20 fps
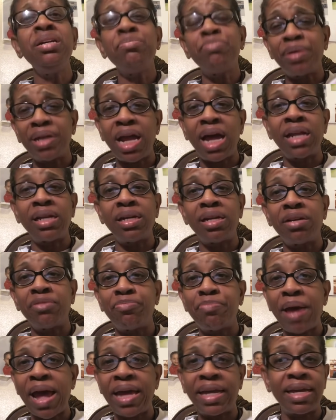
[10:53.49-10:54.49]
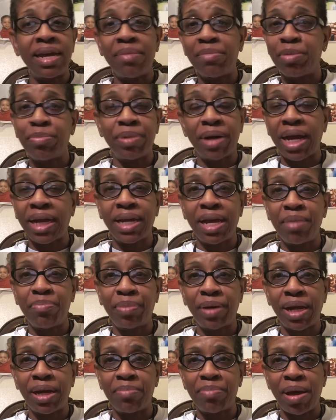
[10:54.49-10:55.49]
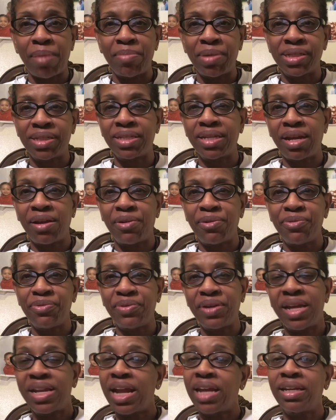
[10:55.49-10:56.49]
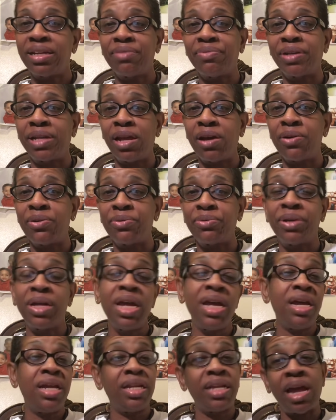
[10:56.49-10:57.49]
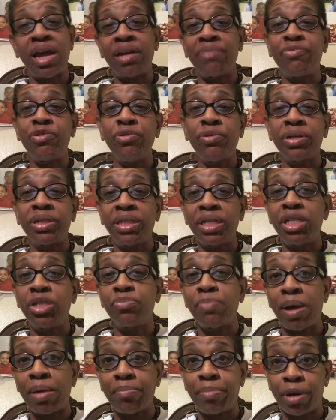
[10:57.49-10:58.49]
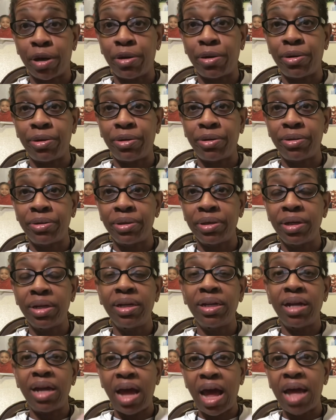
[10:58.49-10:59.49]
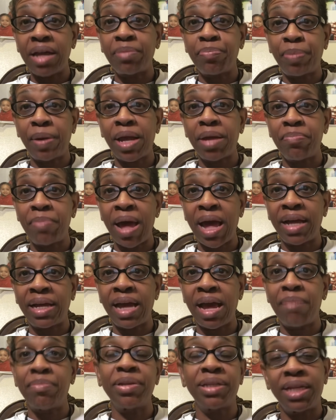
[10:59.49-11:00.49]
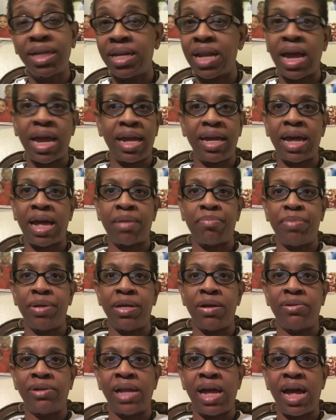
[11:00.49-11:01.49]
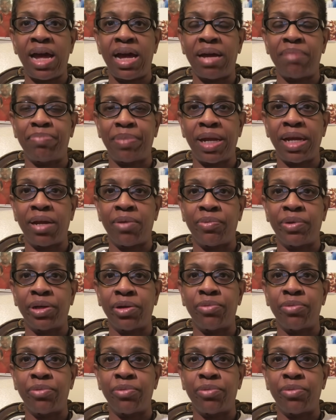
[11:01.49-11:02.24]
But I love backgammon, but I can't play it by myself, and I live alone. Now, if you could teach my bird how to play backgammon, then I ain't got to be online playing with